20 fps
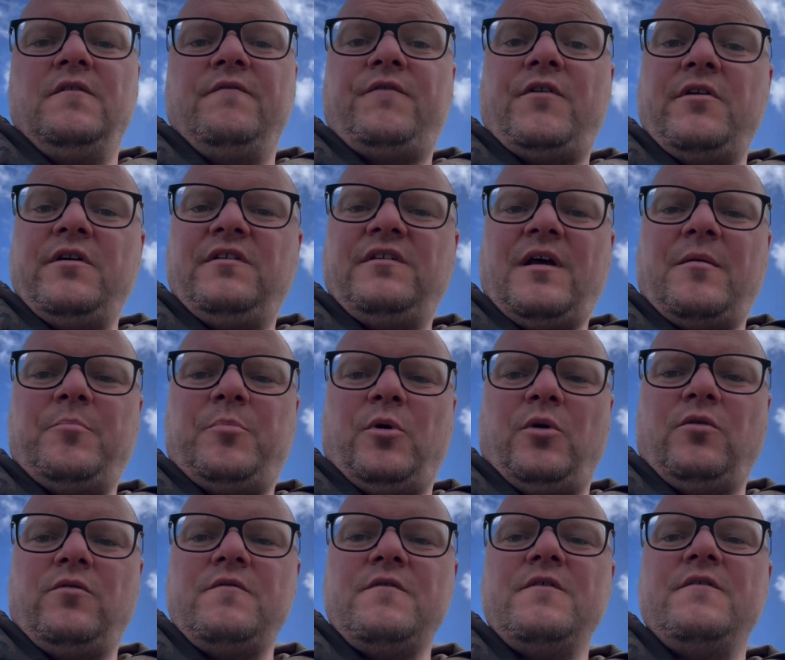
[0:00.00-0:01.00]
For
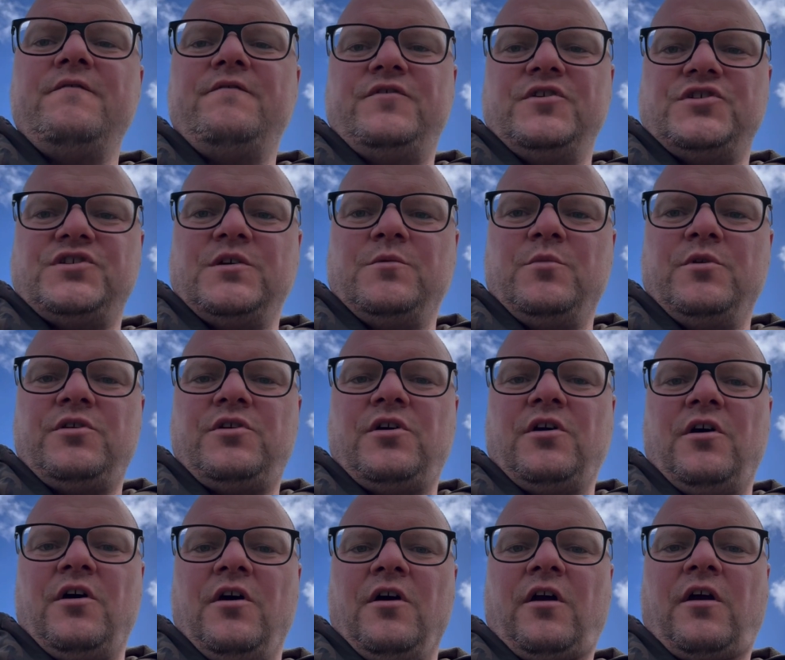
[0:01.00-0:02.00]
example, Fishing with
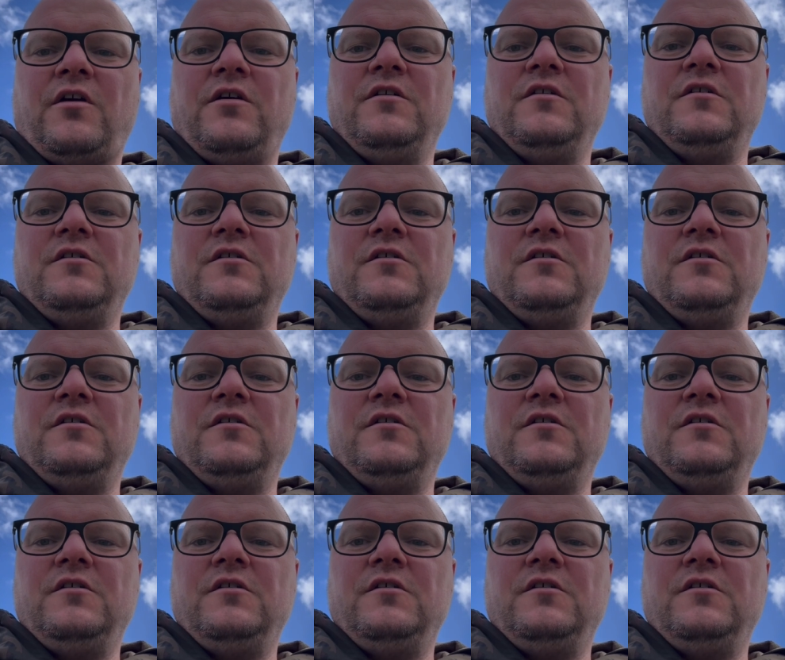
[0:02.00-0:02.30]
Kirk.